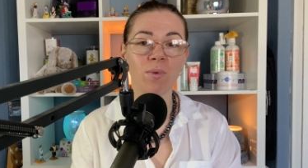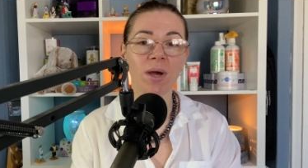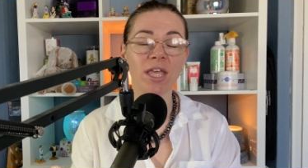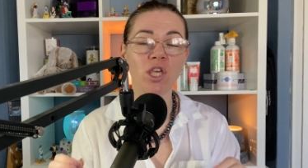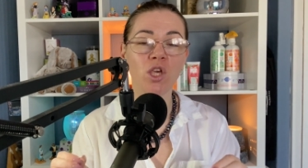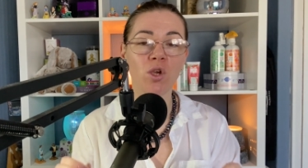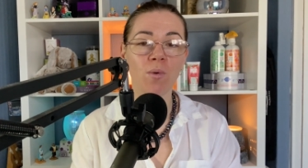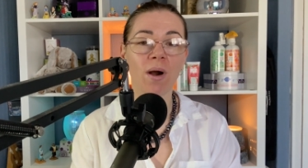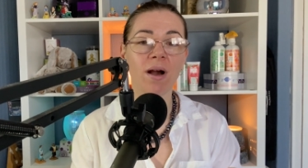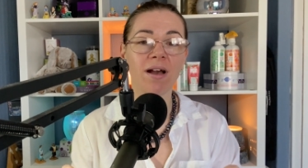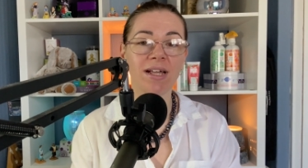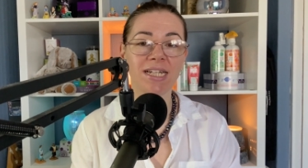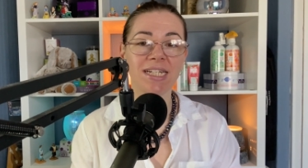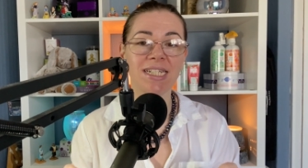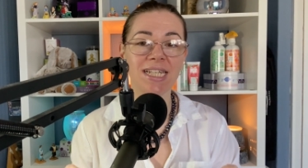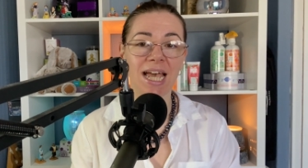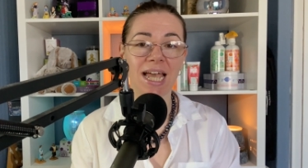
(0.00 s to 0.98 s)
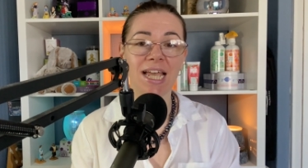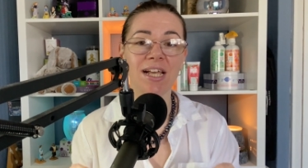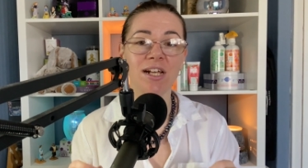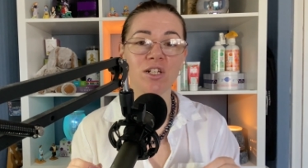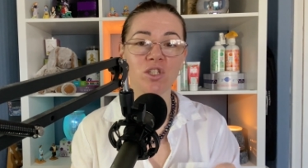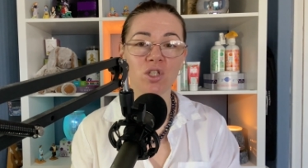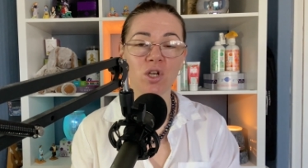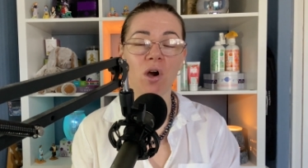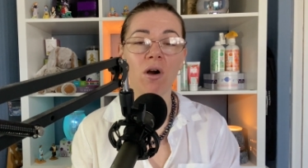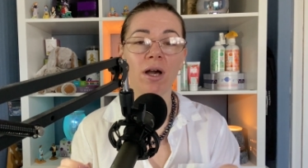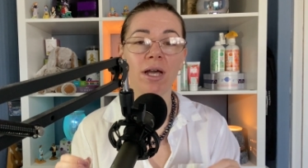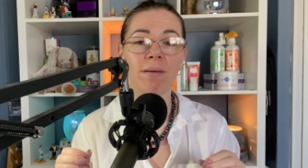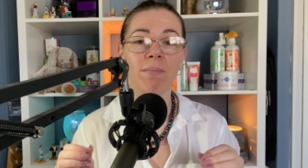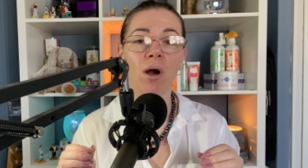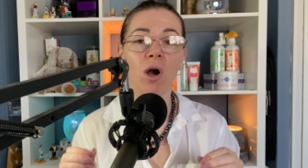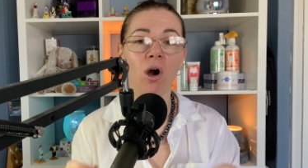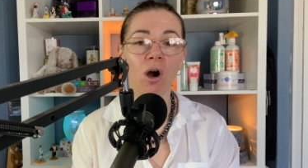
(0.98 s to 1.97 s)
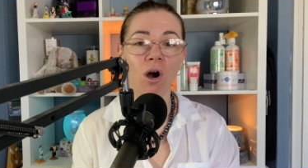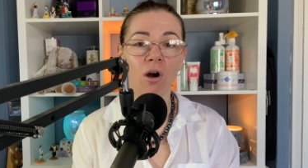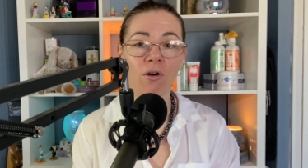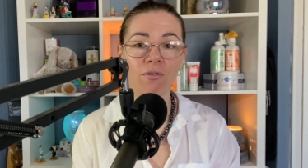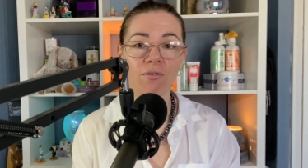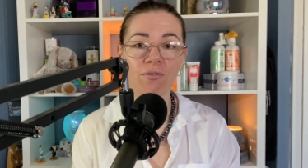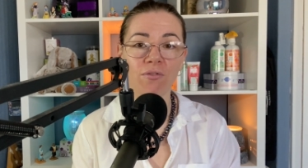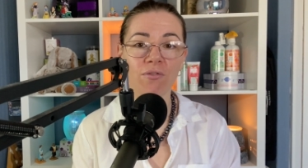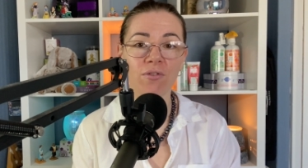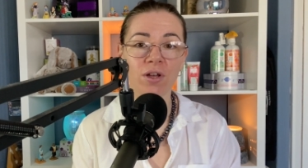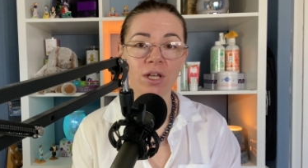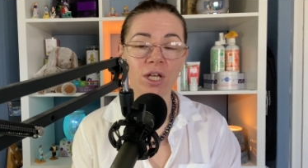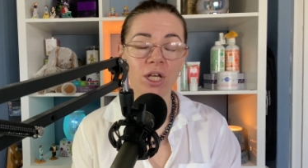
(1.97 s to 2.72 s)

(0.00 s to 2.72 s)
where you are going to take time off.